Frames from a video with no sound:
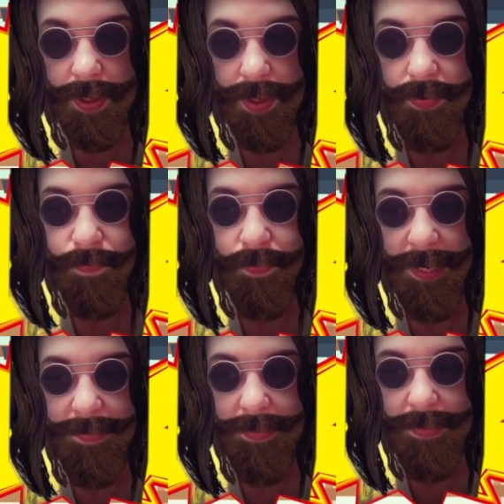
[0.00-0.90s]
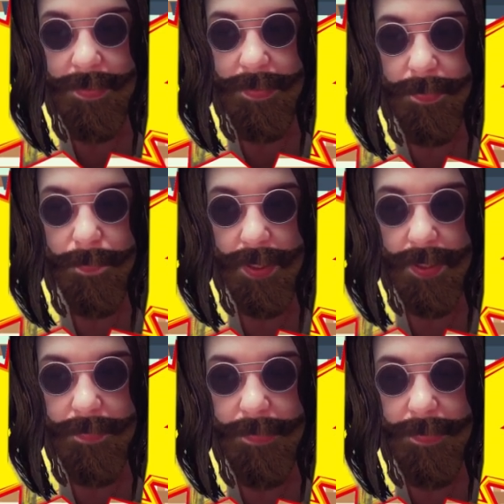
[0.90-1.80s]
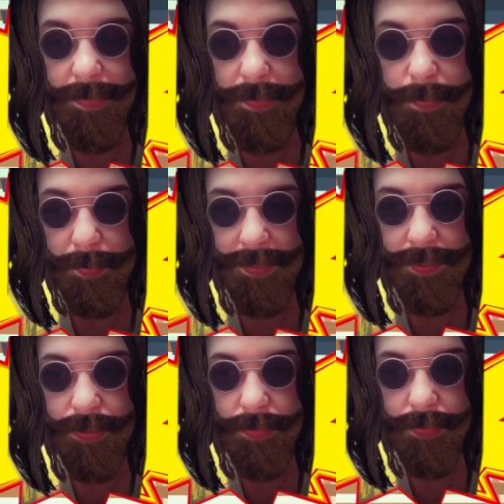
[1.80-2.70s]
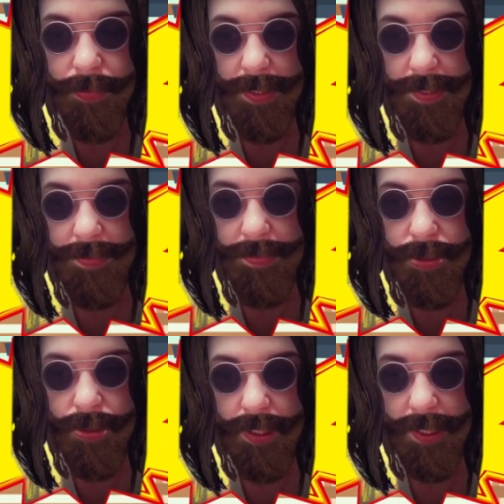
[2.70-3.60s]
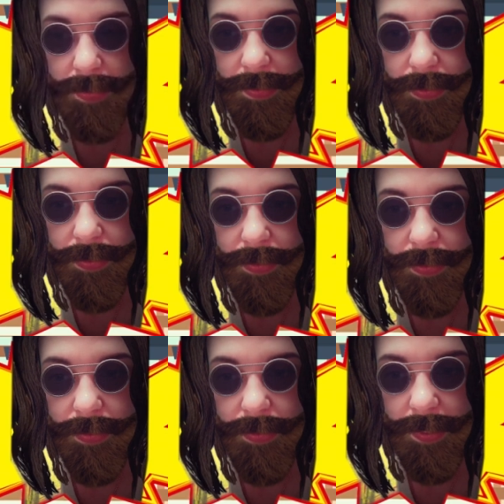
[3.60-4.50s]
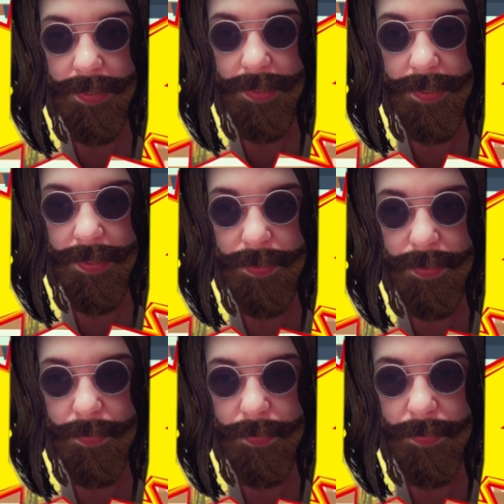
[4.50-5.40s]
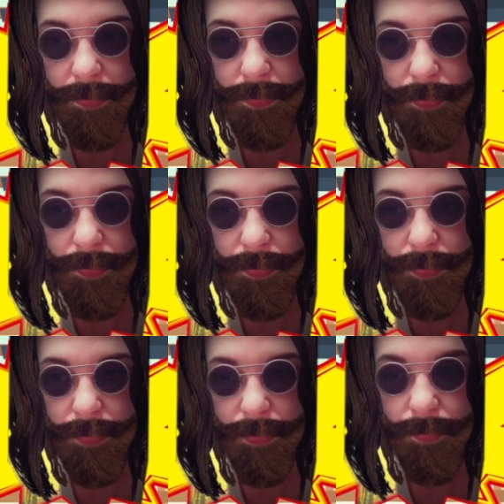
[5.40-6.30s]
Finally, he mounts his patient and starts having sexual intercourse with her.